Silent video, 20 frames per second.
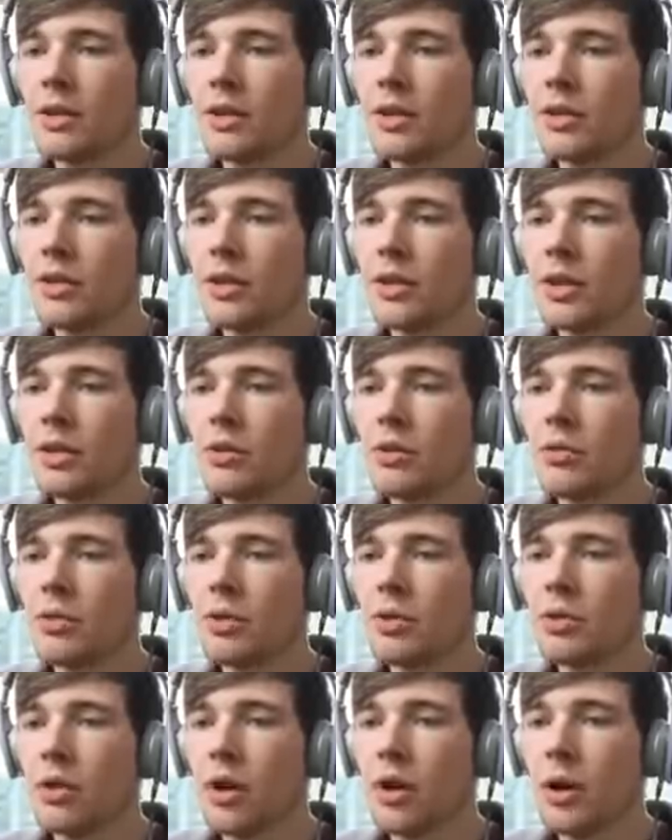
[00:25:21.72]
just a single
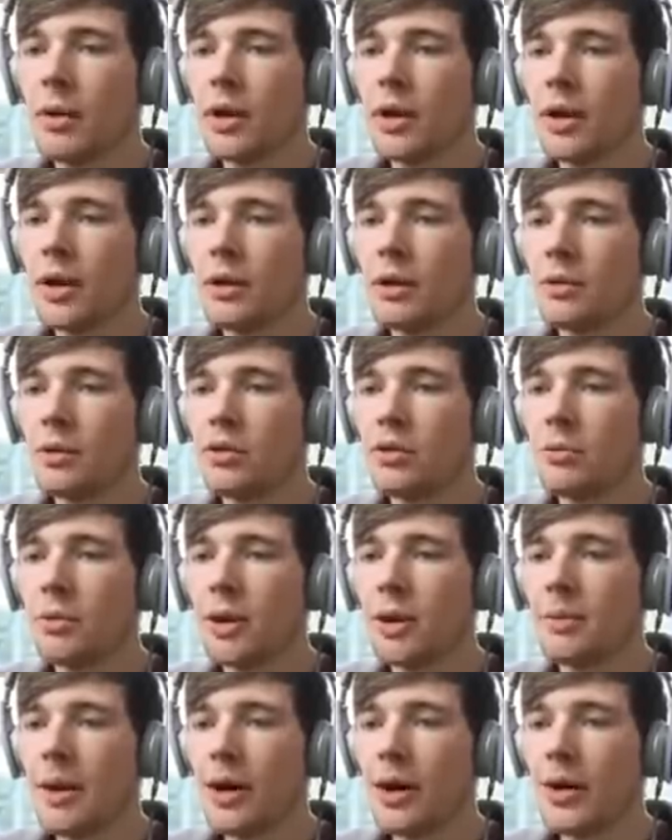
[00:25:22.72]
door going in, which will
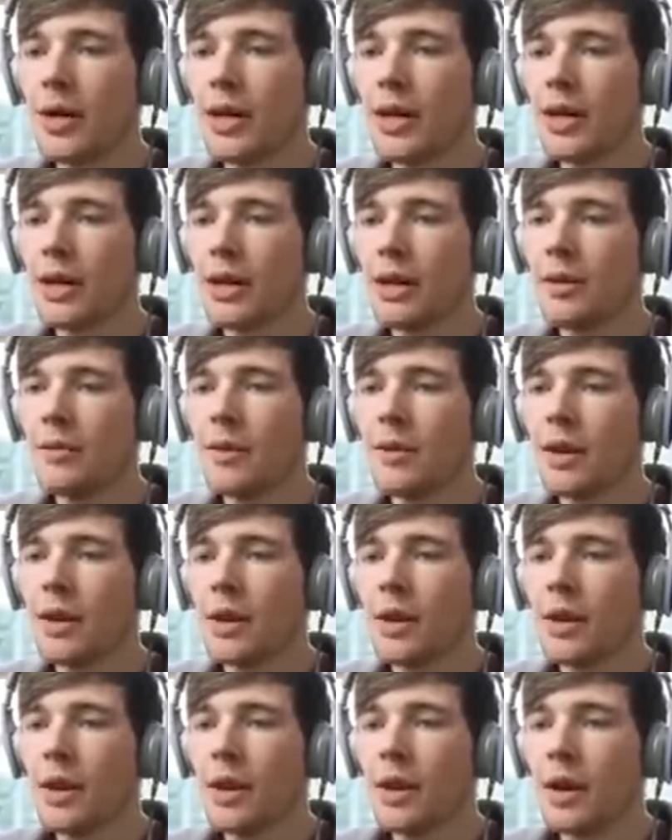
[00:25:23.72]
be about here.
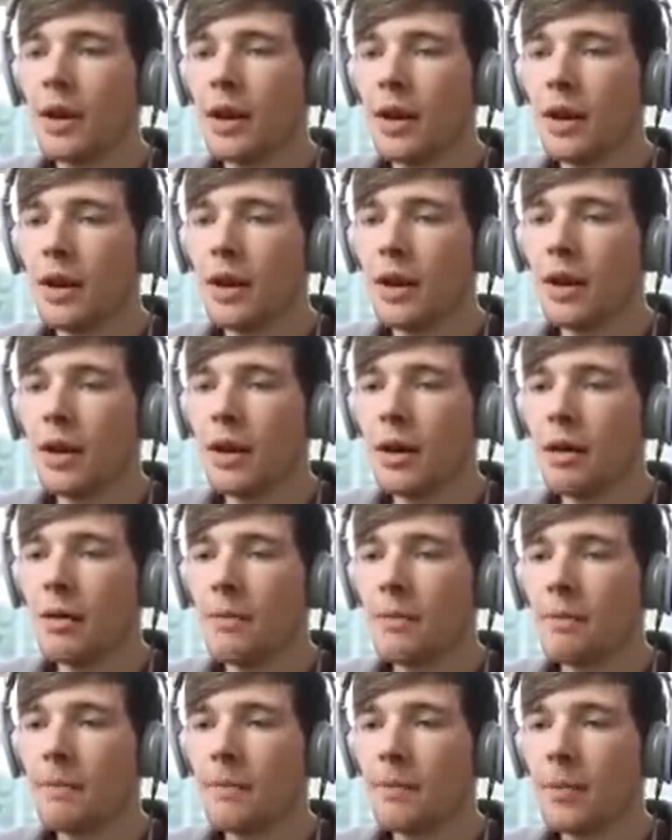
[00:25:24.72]

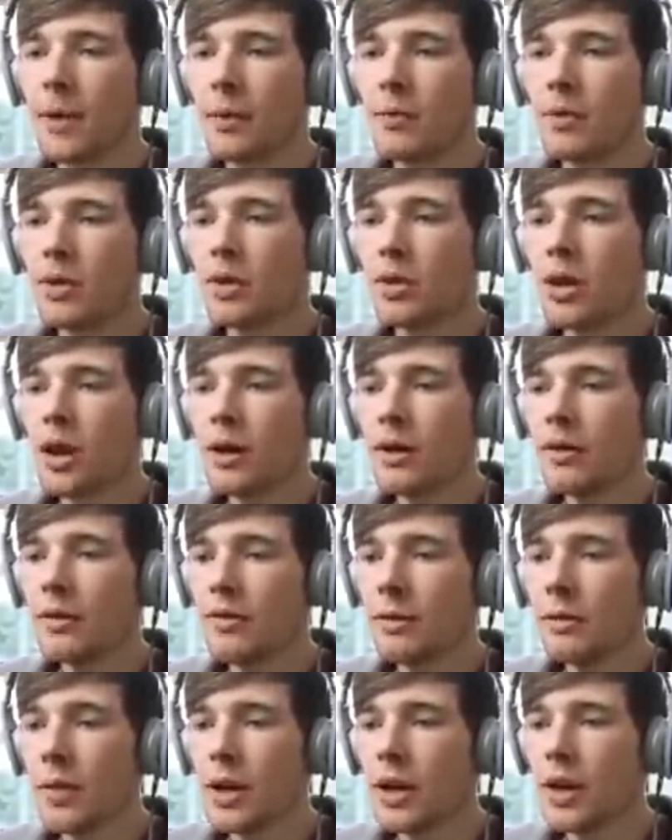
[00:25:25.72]
Um, I'm just kind
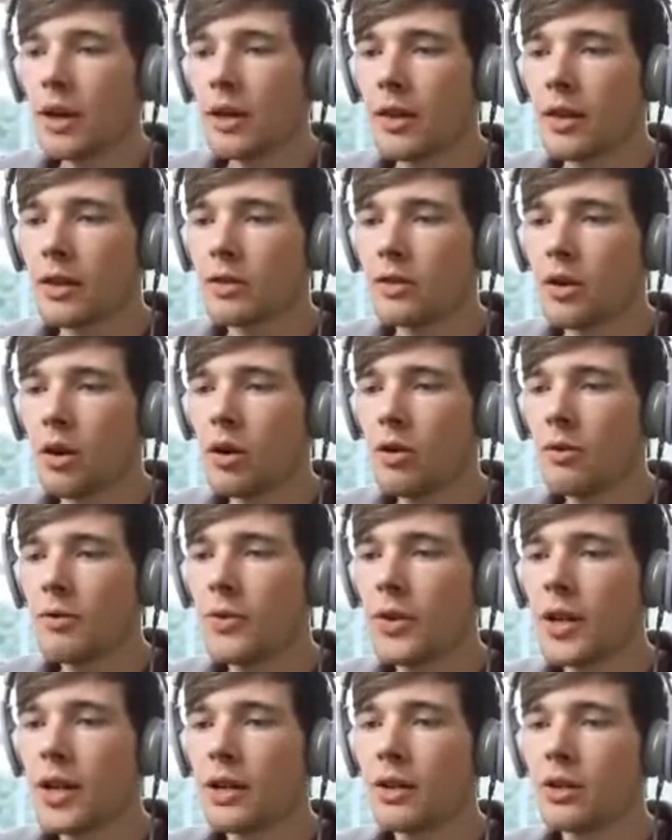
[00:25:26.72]
of winging this. So
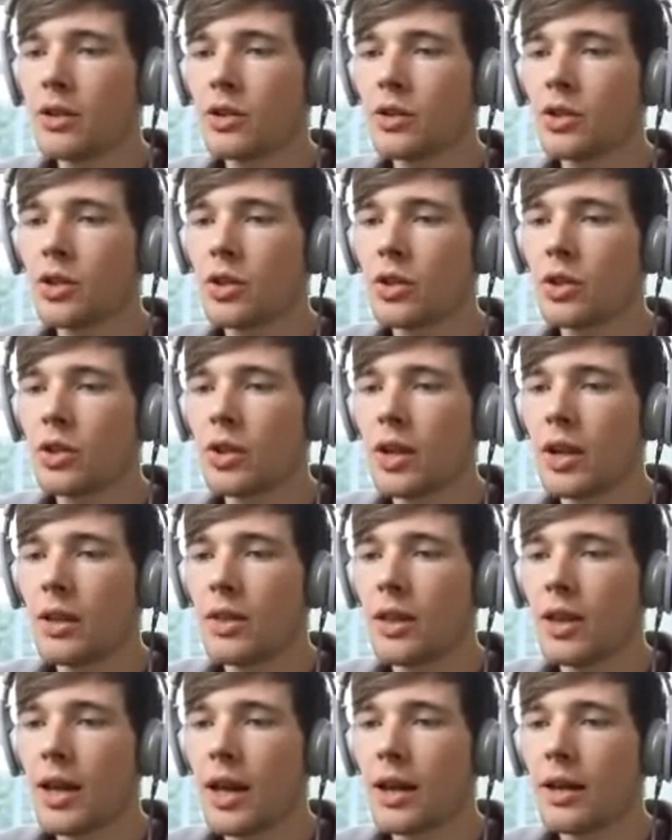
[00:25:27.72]
hopefully it looks good
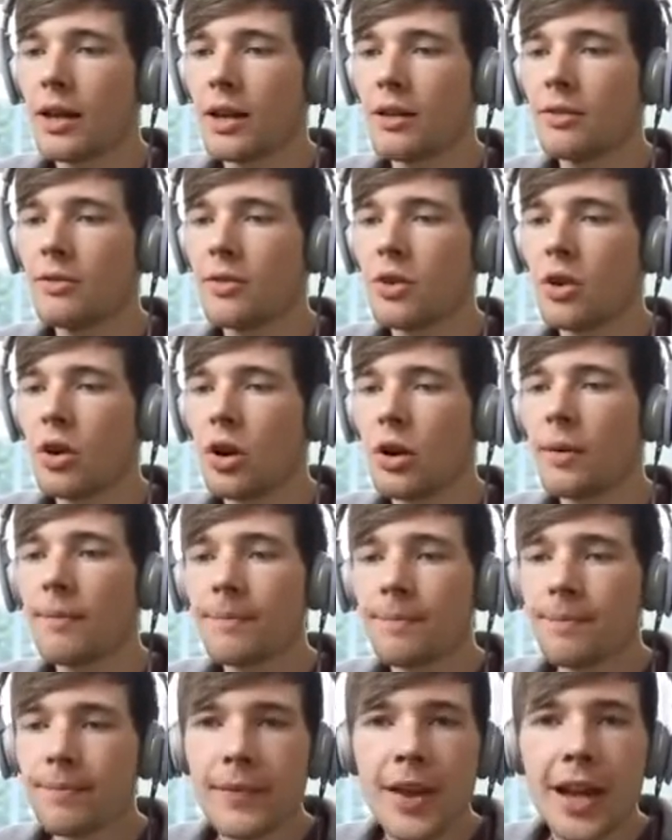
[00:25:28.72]
in the end. If not,
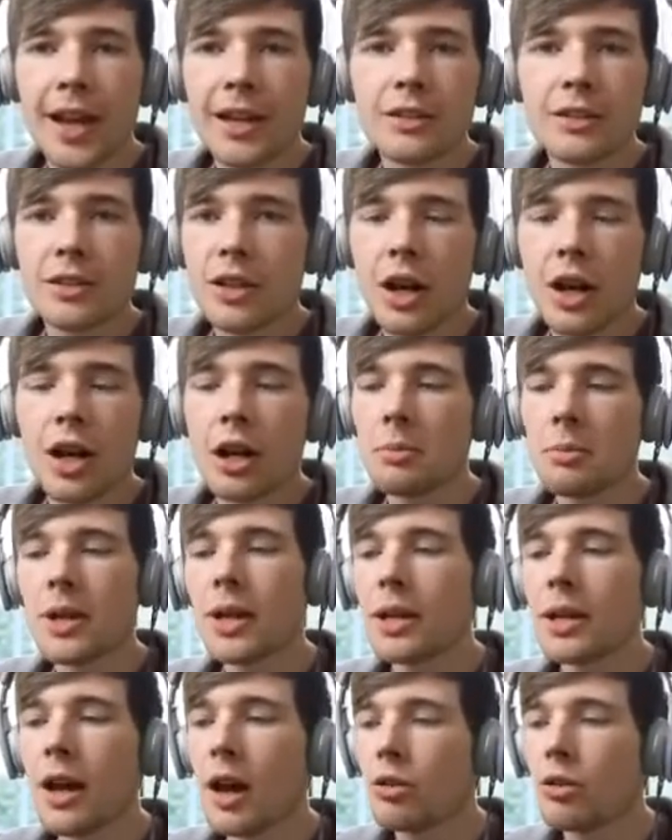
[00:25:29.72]
it's gonna
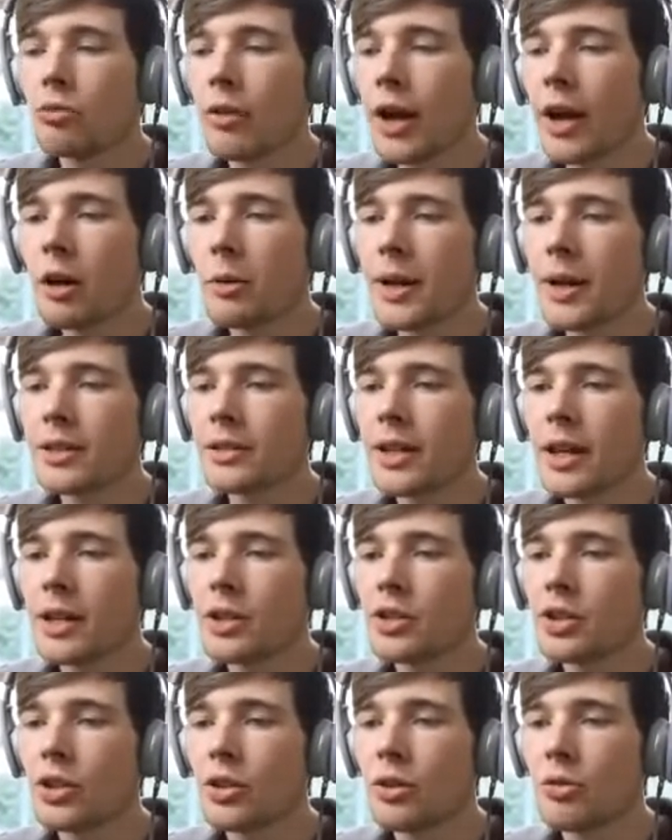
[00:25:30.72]
be a railway
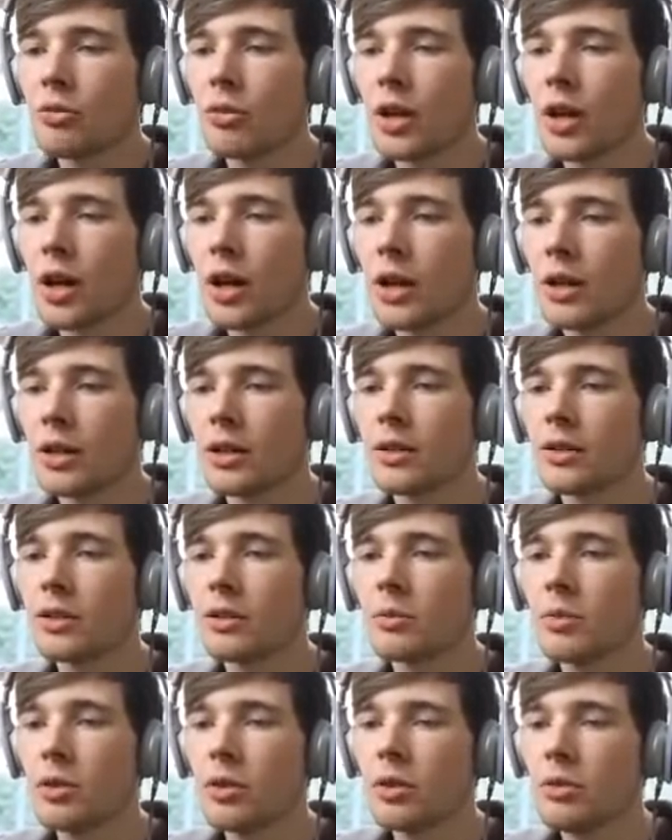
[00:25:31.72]
station
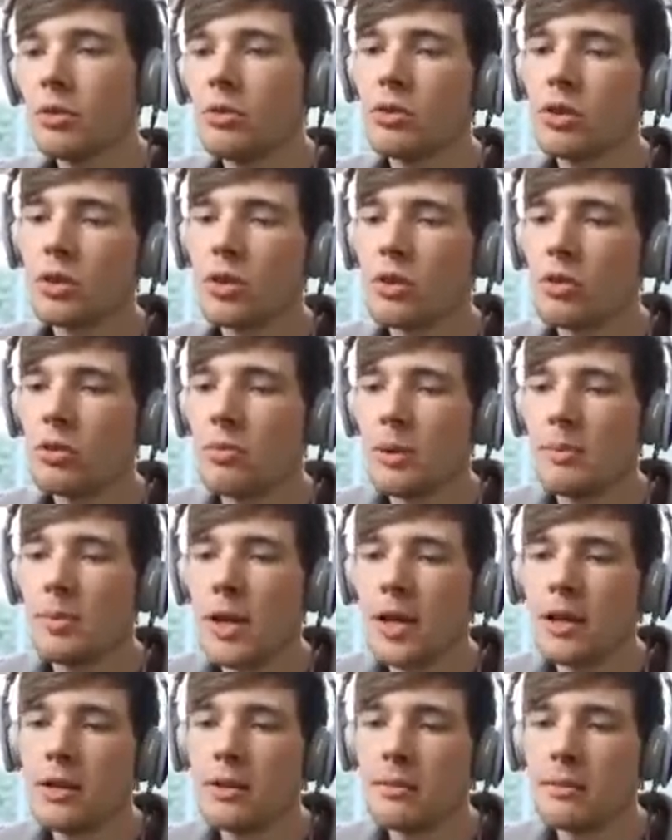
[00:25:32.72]
regardless. Will you excuse me,
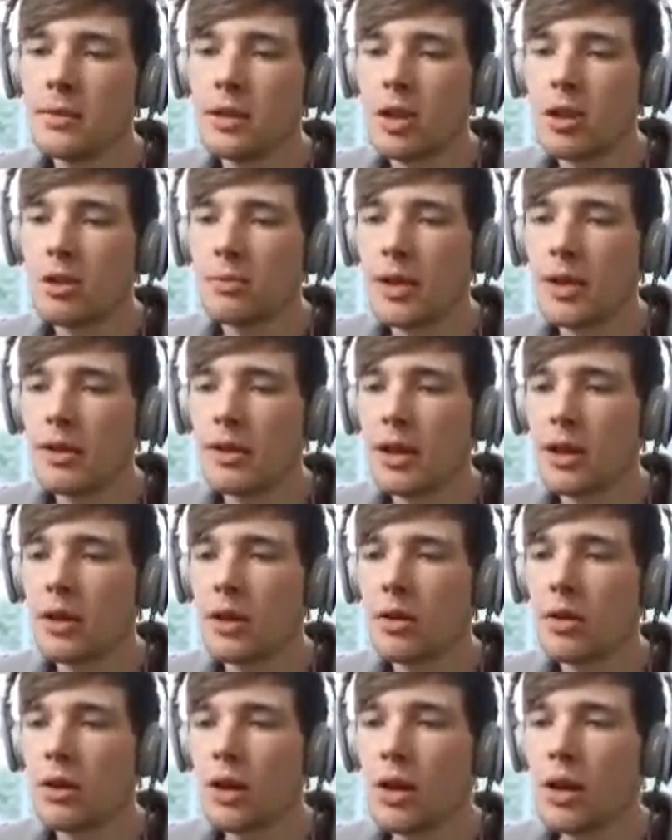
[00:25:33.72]
please? Excuse me, thank
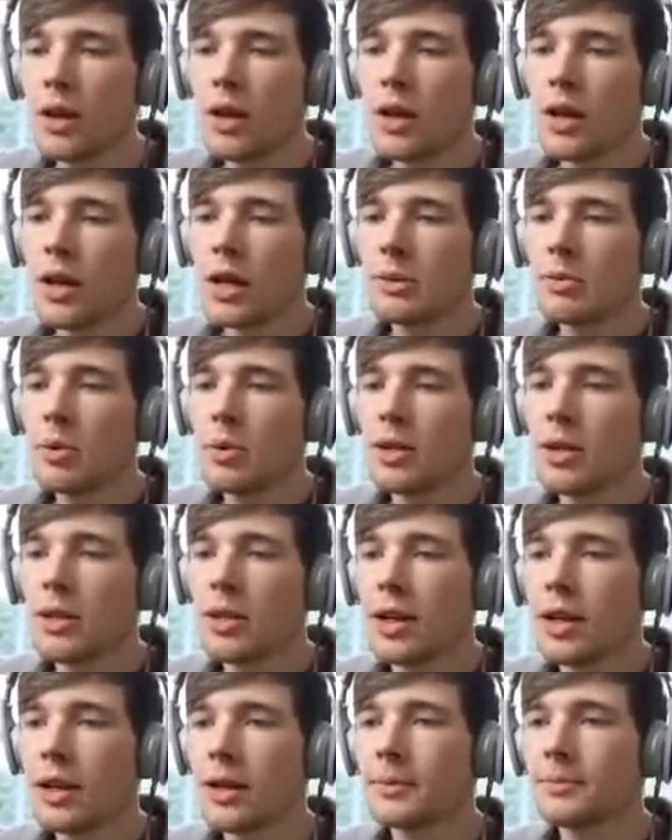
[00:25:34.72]
you. Let's put this
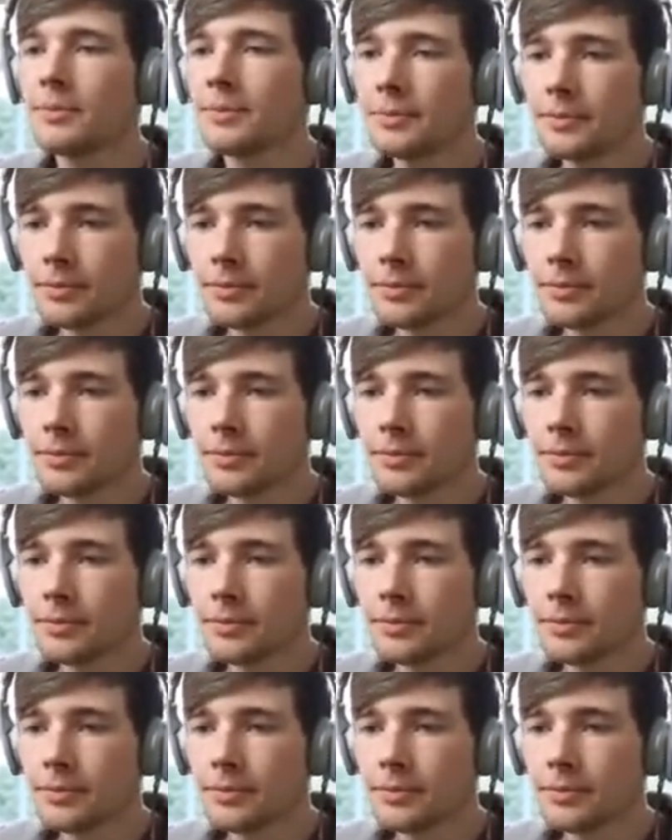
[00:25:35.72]
here.